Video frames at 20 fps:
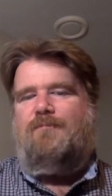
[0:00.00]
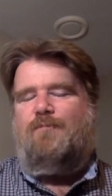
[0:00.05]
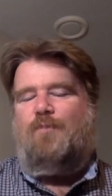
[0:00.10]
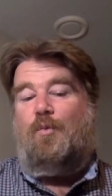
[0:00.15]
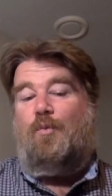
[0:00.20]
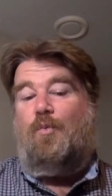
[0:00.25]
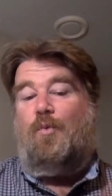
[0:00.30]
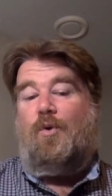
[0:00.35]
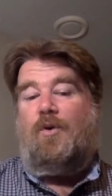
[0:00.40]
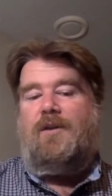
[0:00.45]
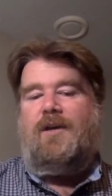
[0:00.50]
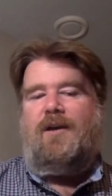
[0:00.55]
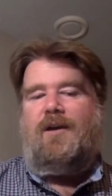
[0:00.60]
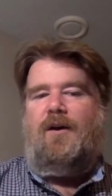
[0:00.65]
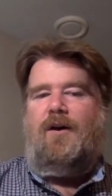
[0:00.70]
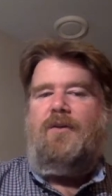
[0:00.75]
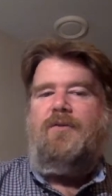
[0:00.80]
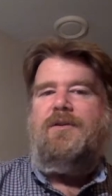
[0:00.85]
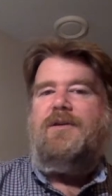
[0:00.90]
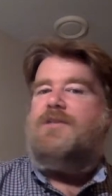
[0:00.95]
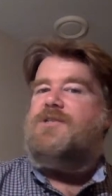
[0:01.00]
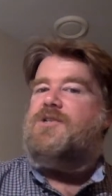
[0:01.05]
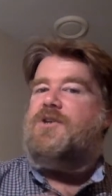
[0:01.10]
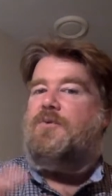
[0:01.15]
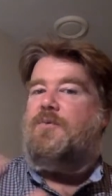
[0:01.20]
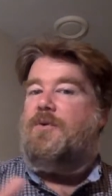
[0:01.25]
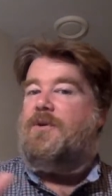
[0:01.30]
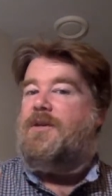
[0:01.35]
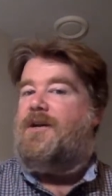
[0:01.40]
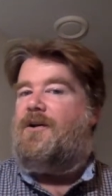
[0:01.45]
Well, were they called this or
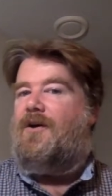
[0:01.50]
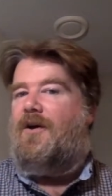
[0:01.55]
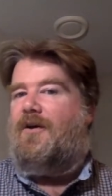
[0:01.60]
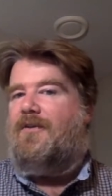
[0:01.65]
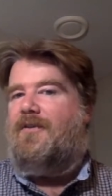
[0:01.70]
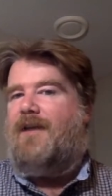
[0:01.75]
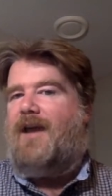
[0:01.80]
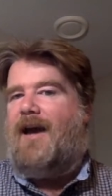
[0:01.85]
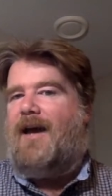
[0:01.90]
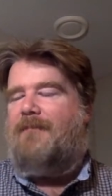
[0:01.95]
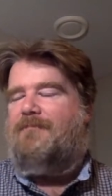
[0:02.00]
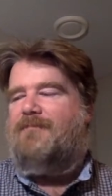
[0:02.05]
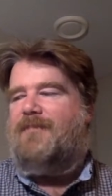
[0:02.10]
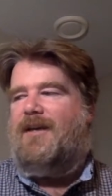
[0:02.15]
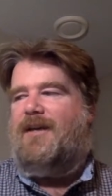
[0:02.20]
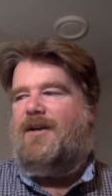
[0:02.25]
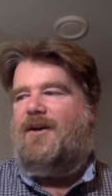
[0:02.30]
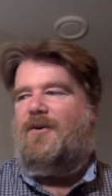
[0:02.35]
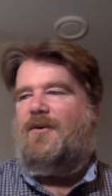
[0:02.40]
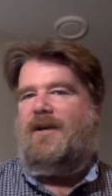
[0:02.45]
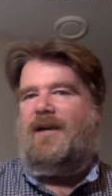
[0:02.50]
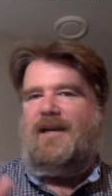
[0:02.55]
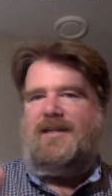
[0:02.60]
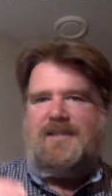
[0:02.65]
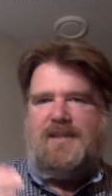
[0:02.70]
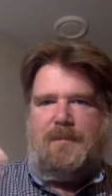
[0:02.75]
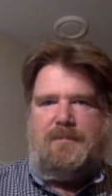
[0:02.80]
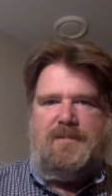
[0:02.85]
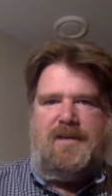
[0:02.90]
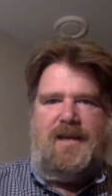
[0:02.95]
were they called that? It
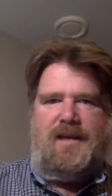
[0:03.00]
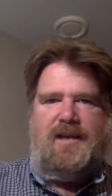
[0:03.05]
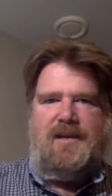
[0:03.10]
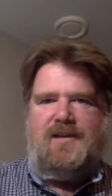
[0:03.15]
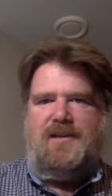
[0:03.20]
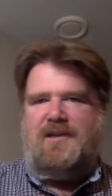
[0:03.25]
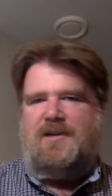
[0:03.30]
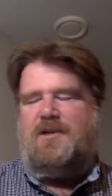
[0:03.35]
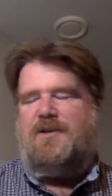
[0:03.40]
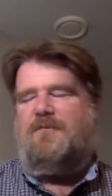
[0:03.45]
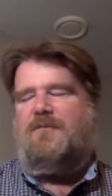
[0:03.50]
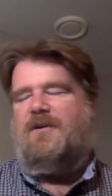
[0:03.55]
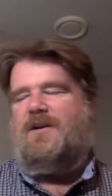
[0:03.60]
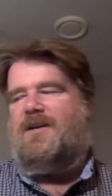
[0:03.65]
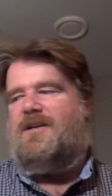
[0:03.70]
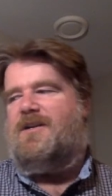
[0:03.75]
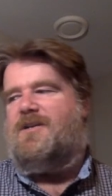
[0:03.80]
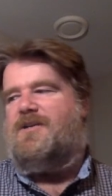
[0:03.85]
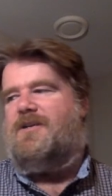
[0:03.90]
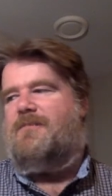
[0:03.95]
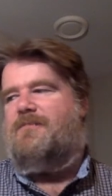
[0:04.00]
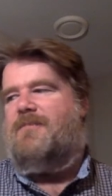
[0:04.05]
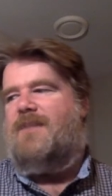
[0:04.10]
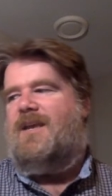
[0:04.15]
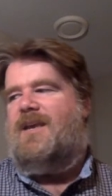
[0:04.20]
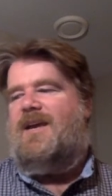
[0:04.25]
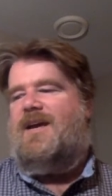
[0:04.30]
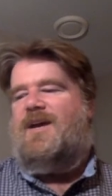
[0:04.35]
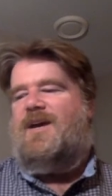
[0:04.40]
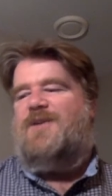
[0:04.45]
gets updated in a different edition.
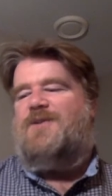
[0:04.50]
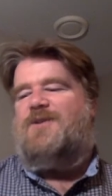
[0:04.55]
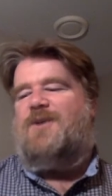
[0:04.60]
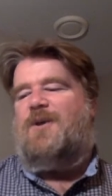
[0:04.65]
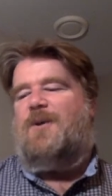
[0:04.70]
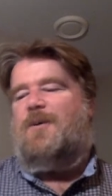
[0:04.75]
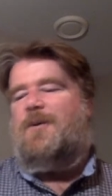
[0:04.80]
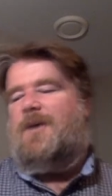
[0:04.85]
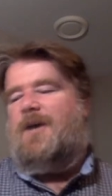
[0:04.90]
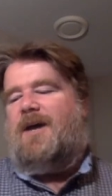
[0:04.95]
So